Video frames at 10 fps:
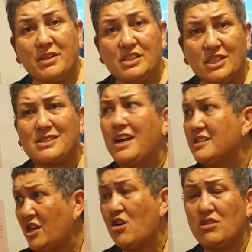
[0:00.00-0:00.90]
they're just a
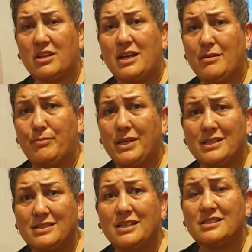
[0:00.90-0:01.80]
total hit
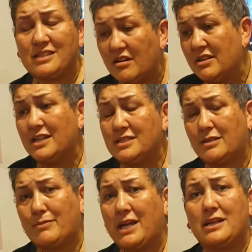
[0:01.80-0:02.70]
because they're so easy
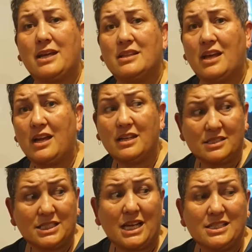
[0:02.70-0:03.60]
to make and they
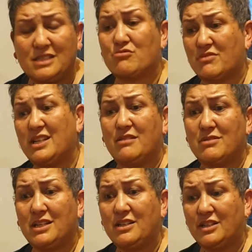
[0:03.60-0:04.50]
taste really,
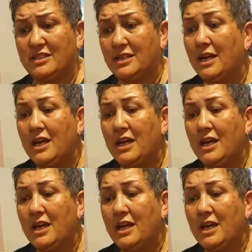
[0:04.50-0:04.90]
really good.